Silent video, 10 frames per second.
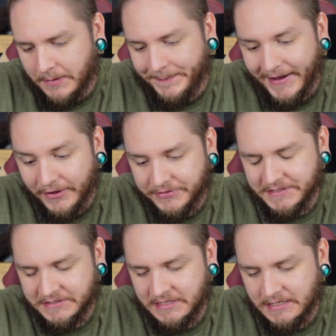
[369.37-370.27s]
about
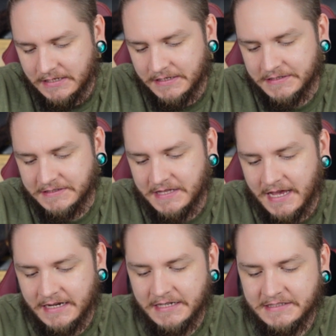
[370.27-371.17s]
this key is
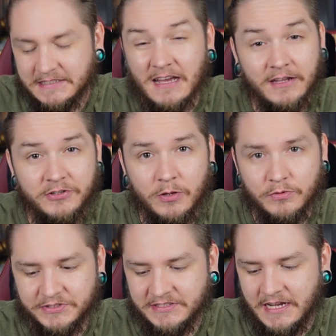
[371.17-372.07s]
that it's not
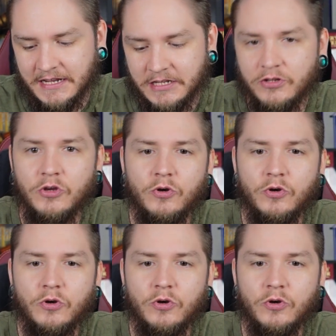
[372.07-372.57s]
double-sided.